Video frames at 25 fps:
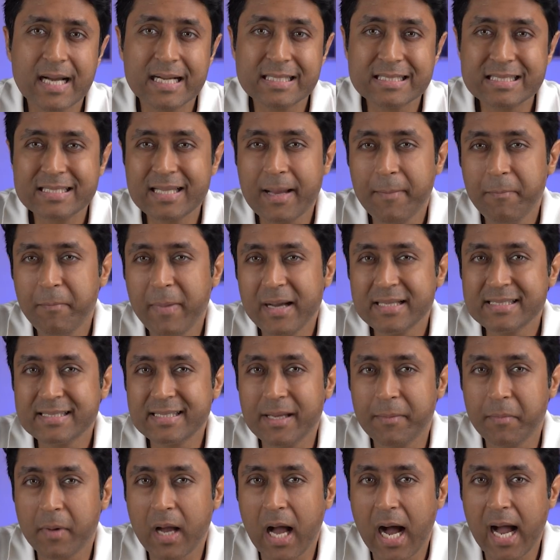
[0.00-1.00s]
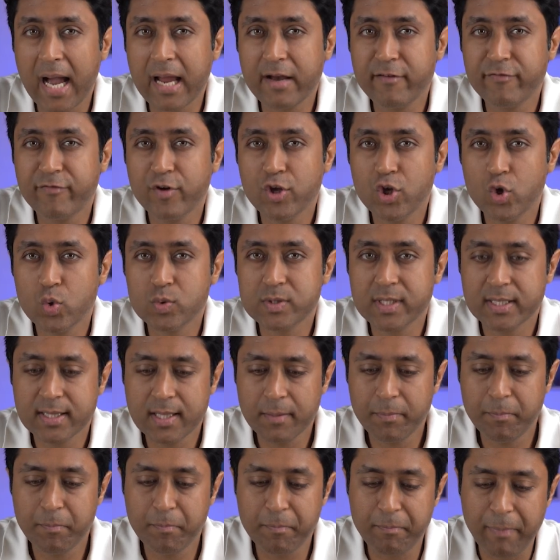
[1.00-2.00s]
a step-by-step guide for using
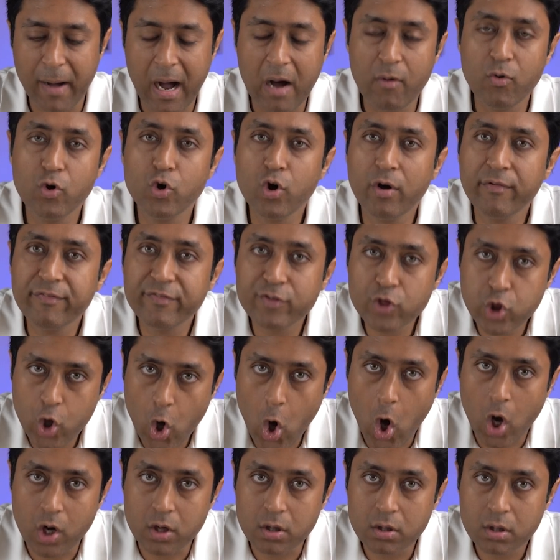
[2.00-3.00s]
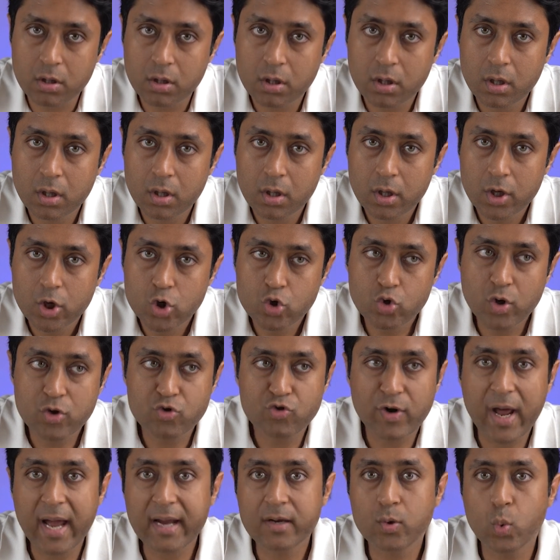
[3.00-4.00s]
the power of thought to
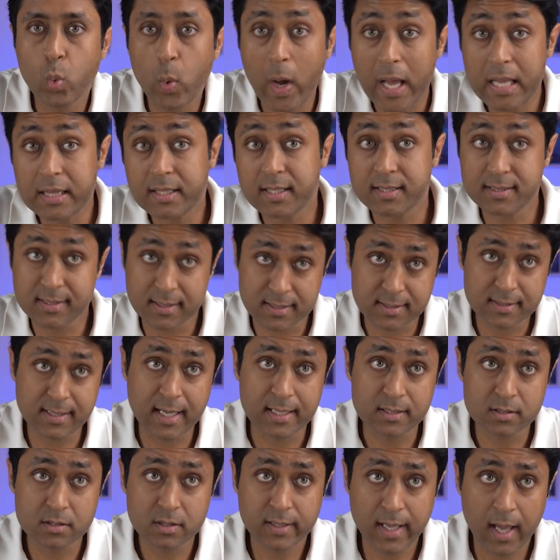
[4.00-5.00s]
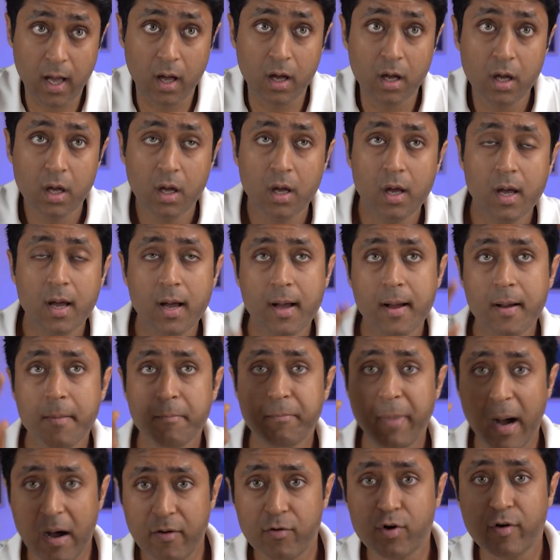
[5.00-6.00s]
attract wealth and success. Yeah,
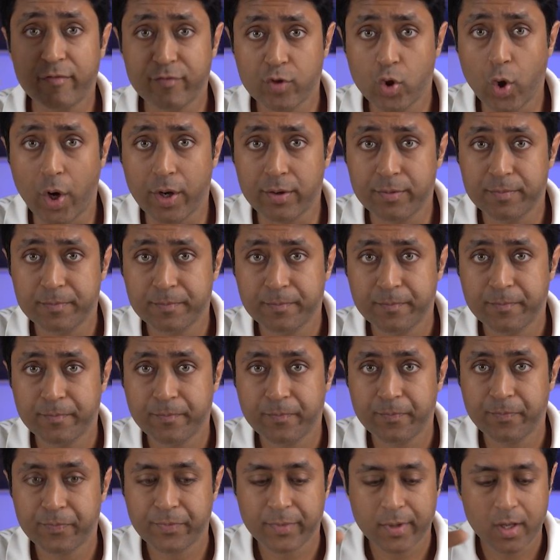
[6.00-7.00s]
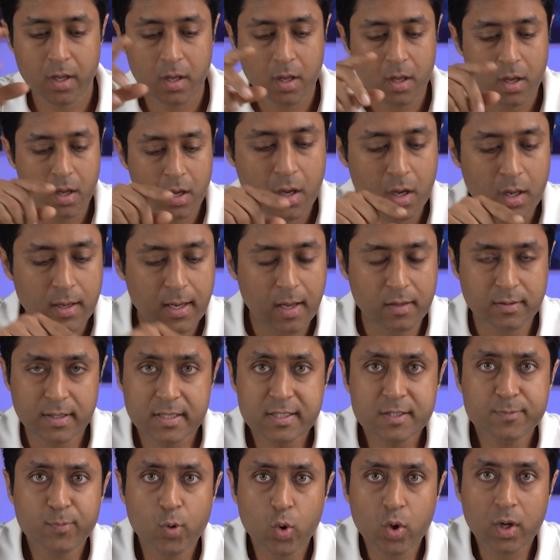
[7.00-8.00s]
power of thought. Now,
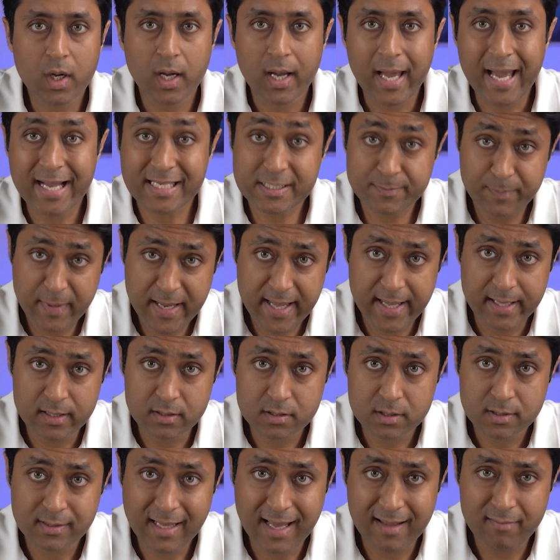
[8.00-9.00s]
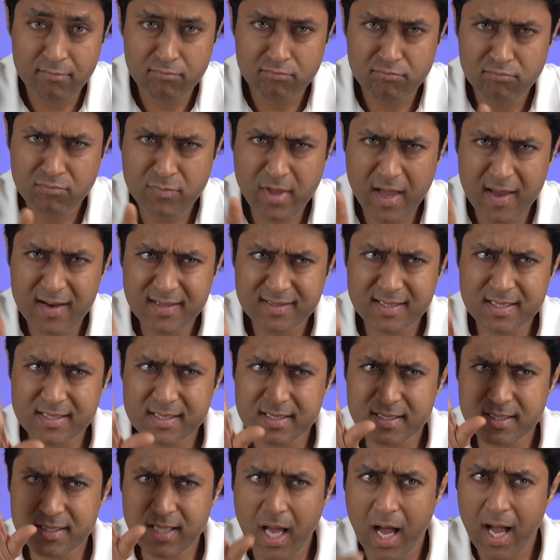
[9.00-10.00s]
this book explains that there is a
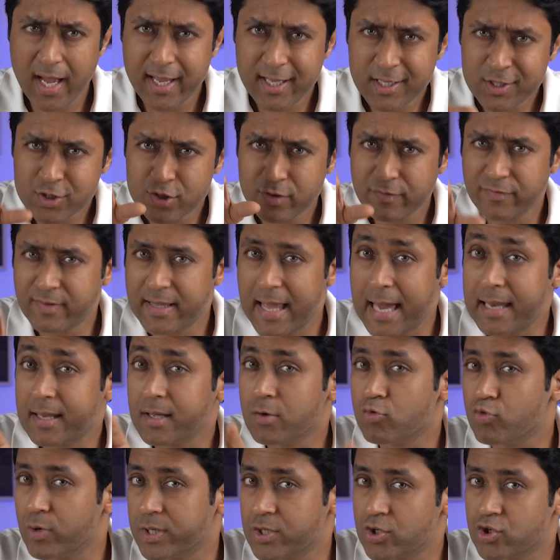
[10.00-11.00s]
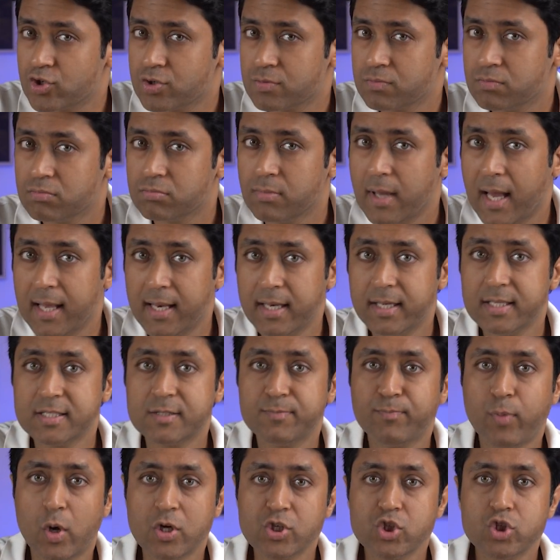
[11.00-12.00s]
science of getting rich and it
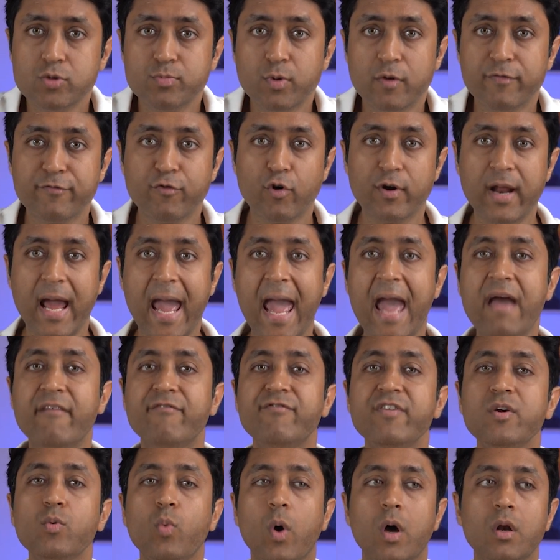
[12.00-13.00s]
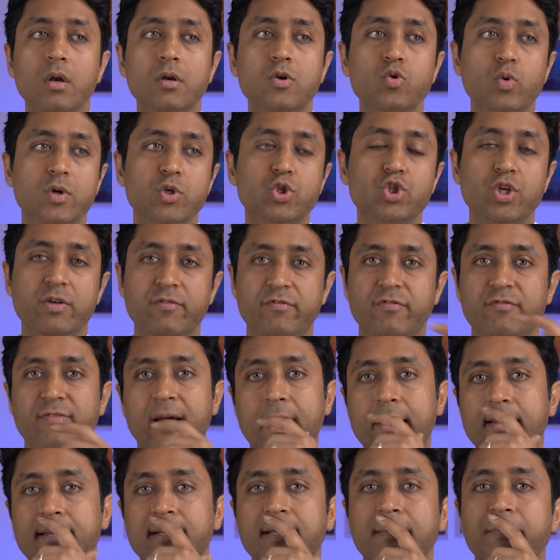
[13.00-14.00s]
is possible for everyone to achieve
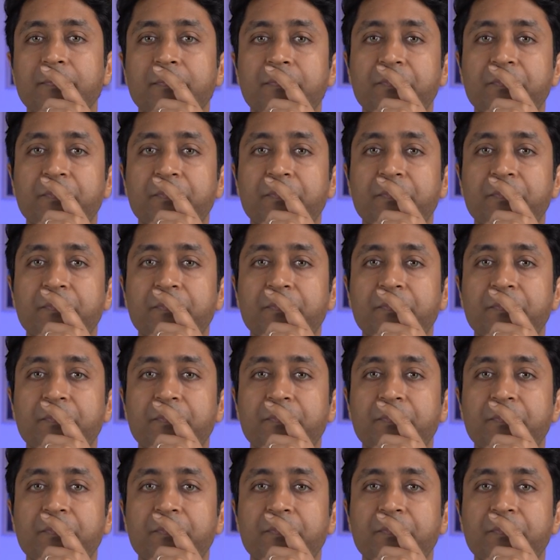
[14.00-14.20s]
wealth.